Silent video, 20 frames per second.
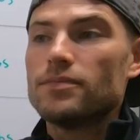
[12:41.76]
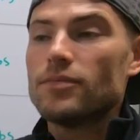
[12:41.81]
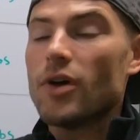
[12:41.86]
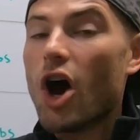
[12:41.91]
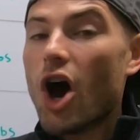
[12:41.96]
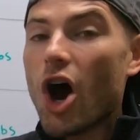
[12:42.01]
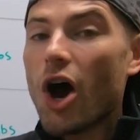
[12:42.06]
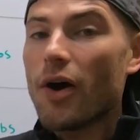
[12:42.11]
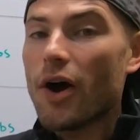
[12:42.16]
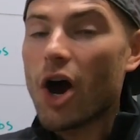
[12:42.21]

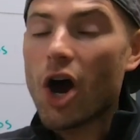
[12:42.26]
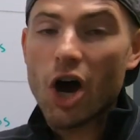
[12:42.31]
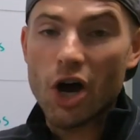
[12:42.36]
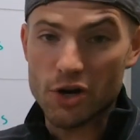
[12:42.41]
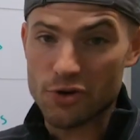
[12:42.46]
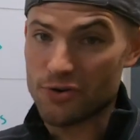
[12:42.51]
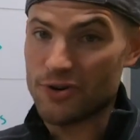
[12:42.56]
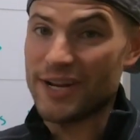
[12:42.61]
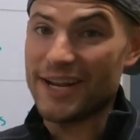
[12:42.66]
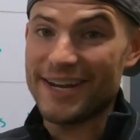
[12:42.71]

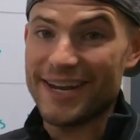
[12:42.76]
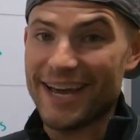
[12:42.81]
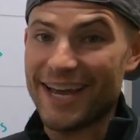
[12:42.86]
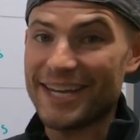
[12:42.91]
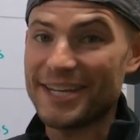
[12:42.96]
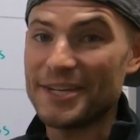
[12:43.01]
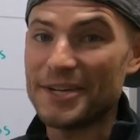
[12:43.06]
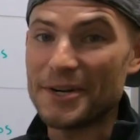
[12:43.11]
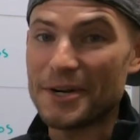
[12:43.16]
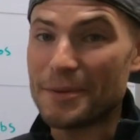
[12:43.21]
hungry at night,
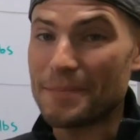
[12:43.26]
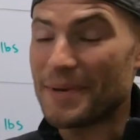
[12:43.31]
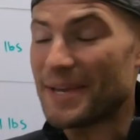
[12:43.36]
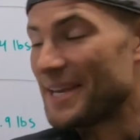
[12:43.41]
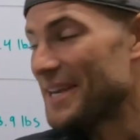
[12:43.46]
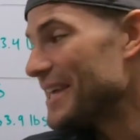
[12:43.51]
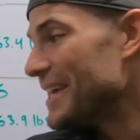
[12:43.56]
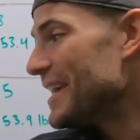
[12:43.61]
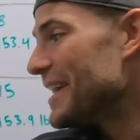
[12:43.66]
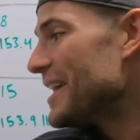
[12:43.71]
you know what I
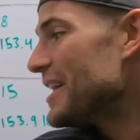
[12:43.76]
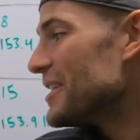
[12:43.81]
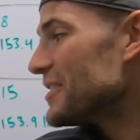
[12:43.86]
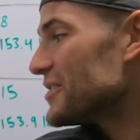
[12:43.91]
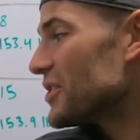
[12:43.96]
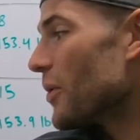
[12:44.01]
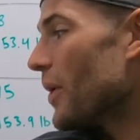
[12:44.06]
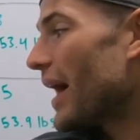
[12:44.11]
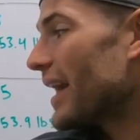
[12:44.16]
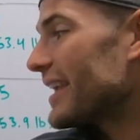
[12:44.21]
mean?
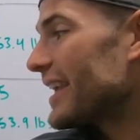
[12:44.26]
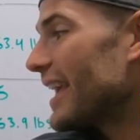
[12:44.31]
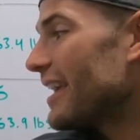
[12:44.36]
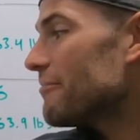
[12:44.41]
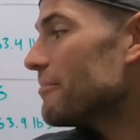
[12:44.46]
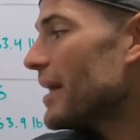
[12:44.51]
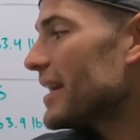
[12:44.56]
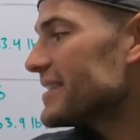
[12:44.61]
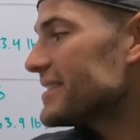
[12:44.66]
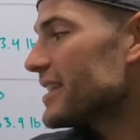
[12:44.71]
So I
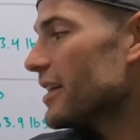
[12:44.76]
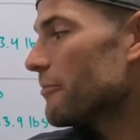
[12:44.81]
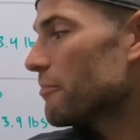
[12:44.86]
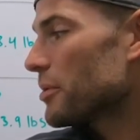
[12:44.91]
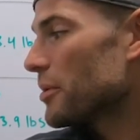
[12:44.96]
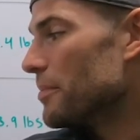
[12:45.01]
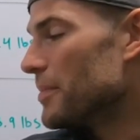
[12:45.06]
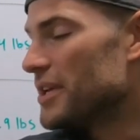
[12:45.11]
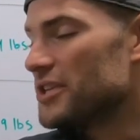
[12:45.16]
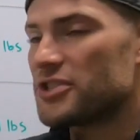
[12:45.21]
gave myself
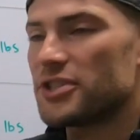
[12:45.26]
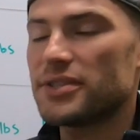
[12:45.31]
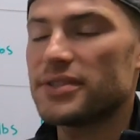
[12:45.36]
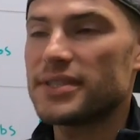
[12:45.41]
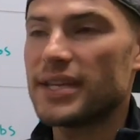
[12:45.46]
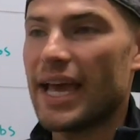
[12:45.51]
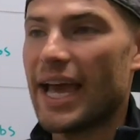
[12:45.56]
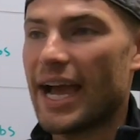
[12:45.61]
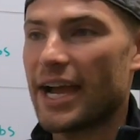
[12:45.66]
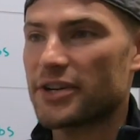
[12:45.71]
permission
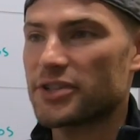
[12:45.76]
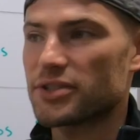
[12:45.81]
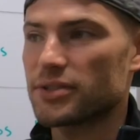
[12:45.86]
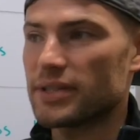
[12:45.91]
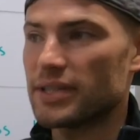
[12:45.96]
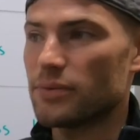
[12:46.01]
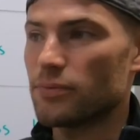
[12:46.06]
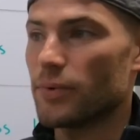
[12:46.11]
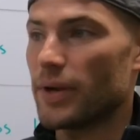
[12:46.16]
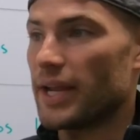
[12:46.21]
to
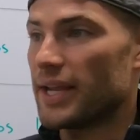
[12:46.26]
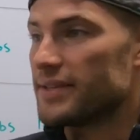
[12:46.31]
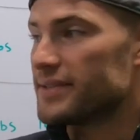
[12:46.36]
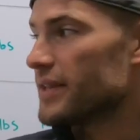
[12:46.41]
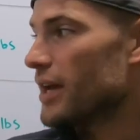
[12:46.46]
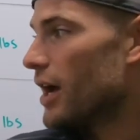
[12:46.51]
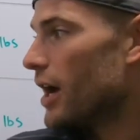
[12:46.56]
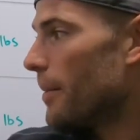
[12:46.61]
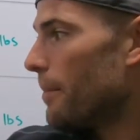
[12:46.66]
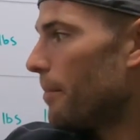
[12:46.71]
actually
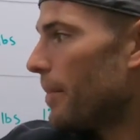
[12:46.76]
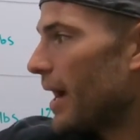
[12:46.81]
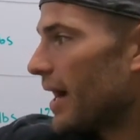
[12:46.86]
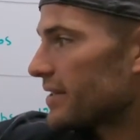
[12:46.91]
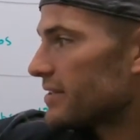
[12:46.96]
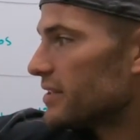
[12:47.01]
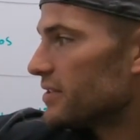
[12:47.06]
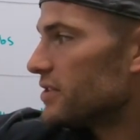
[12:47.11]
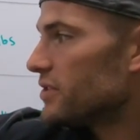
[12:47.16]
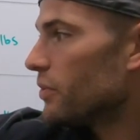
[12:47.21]
raise up
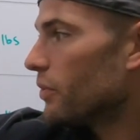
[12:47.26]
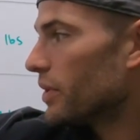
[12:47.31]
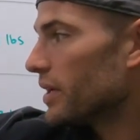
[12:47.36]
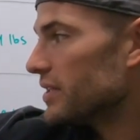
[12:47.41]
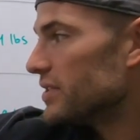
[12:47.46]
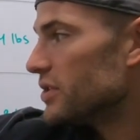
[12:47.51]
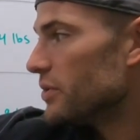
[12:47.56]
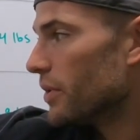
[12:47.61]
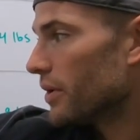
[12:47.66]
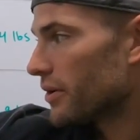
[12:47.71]
back to
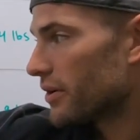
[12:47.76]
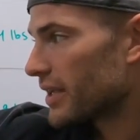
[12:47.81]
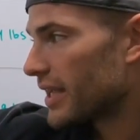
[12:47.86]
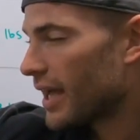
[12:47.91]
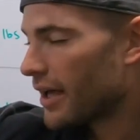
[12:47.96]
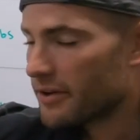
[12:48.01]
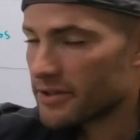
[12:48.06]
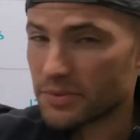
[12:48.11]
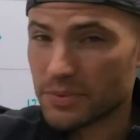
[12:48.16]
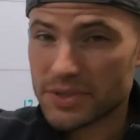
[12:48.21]
2,200
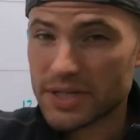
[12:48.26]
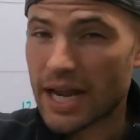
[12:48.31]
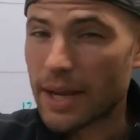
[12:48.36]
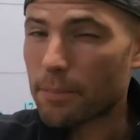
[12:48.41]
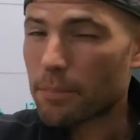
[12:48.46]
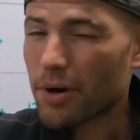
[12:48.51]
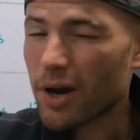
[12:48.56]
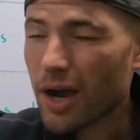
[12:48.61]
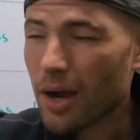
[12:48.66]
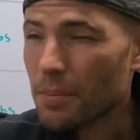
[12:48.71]
calories, which I
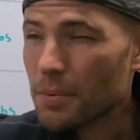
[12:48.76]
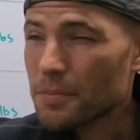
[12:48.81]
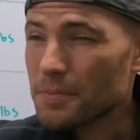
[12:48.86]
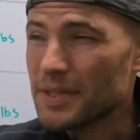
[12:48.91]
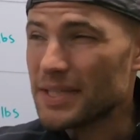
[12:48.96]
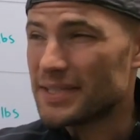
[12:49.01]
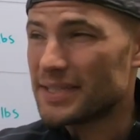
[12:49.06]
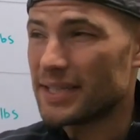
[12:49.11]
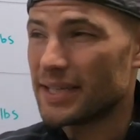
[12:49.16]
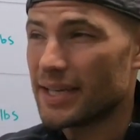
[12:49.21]

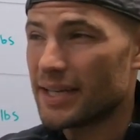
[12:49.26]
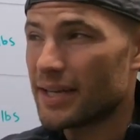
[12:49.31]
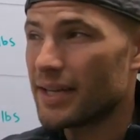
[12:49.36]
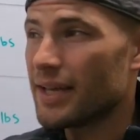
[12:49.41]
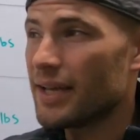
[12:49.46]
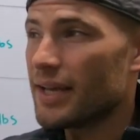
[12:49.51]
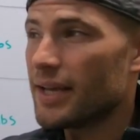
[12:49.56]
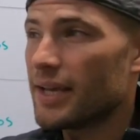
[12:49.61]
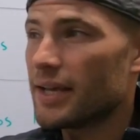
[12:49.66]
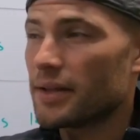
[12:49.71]
probably did
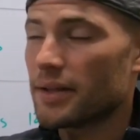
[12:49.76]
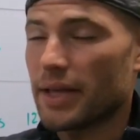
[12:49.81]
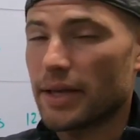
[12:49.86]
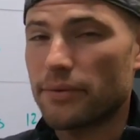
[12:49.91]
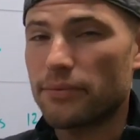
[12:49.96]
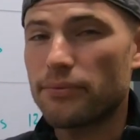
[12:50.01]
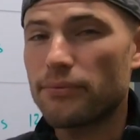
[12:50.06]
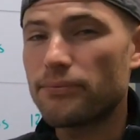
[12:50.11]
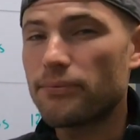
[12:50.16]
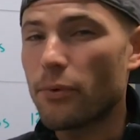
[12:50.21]

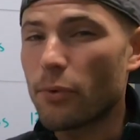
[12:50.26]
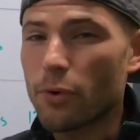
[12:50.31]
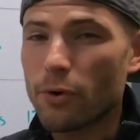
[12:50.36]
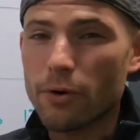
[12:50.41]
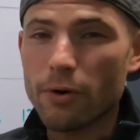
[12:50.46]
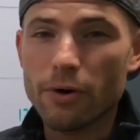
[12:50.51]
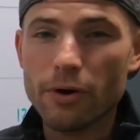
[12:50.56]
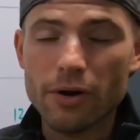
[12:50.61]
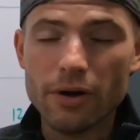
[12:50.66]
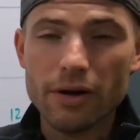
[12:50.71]
like
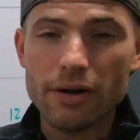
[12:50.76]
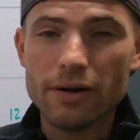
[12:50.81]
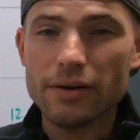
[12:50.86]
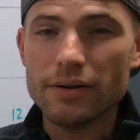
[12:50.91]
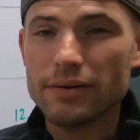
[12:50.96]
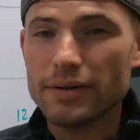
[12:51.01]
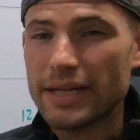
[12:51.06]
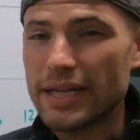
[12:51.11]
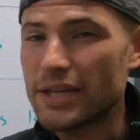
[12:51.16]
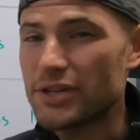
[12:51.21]

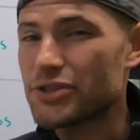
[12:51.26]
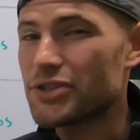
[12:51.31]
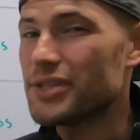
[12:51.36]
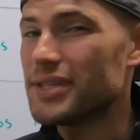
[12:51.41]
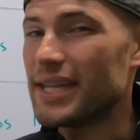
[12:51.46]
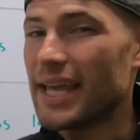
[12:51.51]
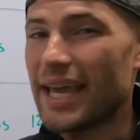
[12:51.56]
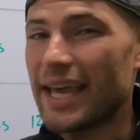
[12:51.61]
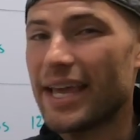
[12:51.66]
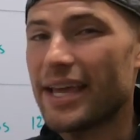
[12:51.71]
4-ish
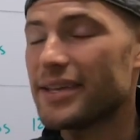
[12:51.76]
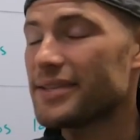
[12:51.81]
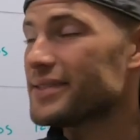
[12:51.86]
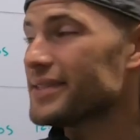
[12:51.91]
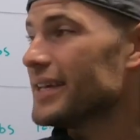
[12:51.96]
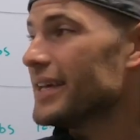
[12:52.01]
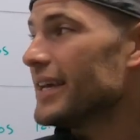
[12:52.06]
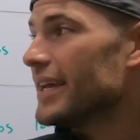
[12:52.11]
days